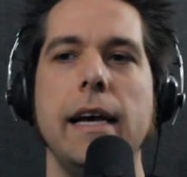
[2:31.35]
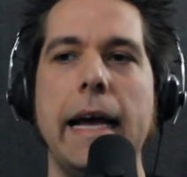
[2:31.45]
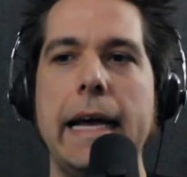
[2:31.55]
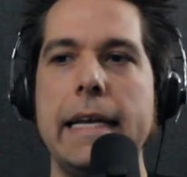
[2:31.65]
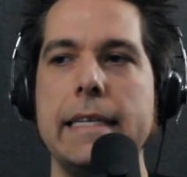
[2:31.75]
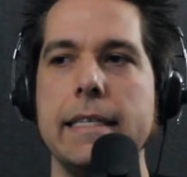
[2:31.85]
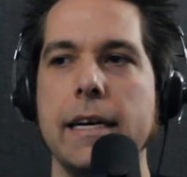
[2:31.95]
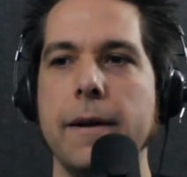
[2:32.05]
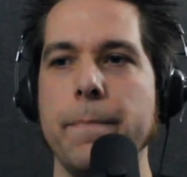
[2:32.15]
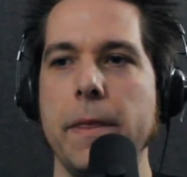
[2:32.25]
And,
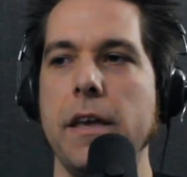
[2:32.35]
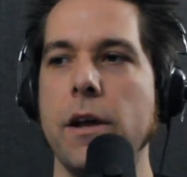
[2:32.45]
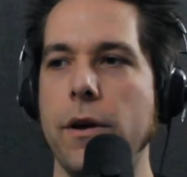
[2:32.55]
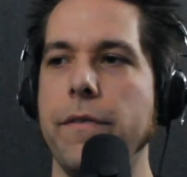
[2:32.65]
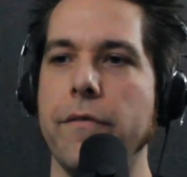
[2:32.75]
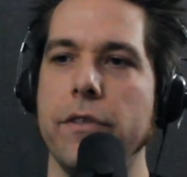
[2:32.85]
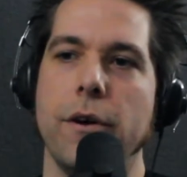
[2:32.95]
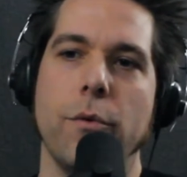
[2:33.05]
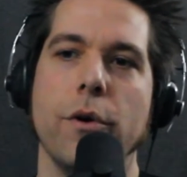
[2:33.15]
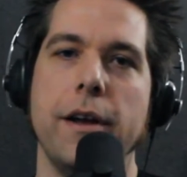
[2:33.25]
if ever
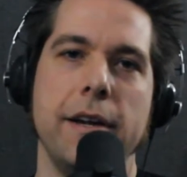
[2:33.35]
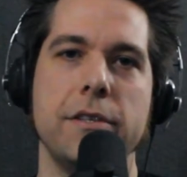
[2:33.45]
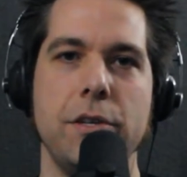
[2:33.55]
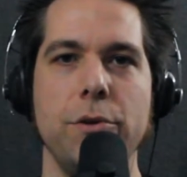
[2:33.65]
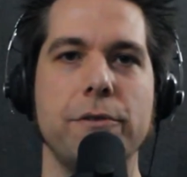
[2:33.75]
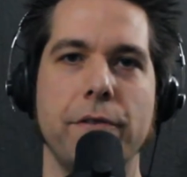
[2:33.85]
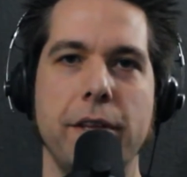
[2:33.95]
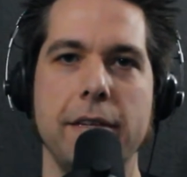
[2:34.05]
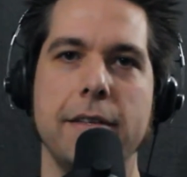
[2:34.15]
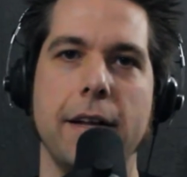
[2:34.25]
there were an excuse for
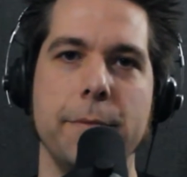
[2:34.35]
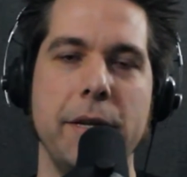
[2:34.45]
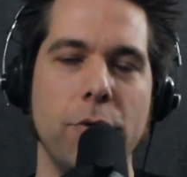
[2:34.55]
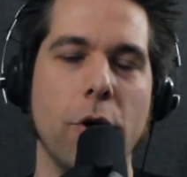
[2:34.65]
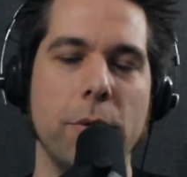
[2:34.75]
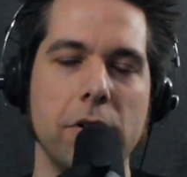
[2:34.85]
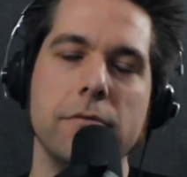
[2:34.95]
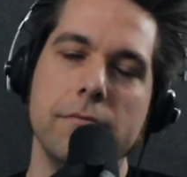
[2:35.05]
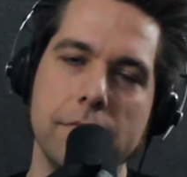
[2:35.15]
things not to be normal,